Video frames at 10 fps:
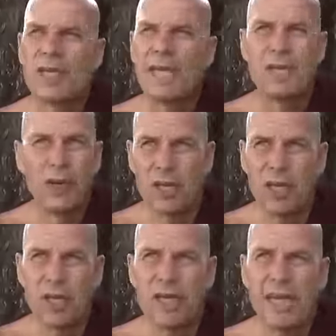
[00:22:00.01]
In all
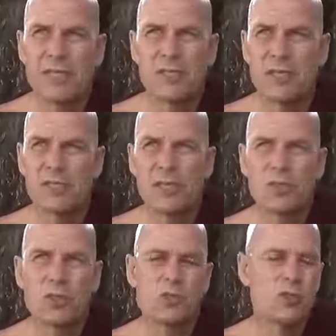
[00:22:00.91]
other cases, is
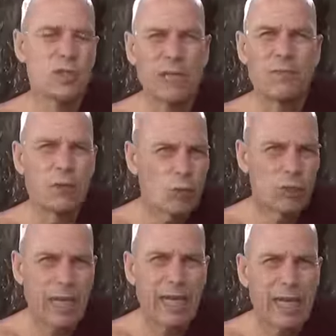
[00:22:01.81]
suicide
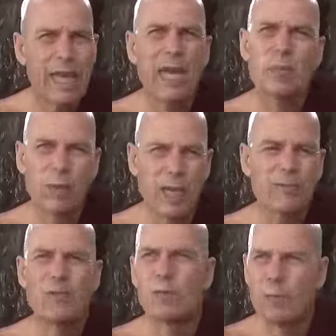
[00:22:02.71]
futile and
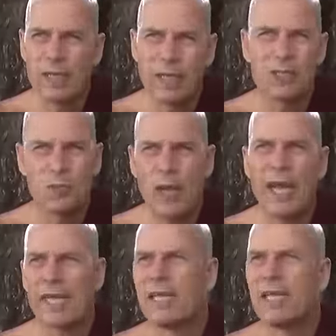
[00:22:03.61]
blameful. Because why?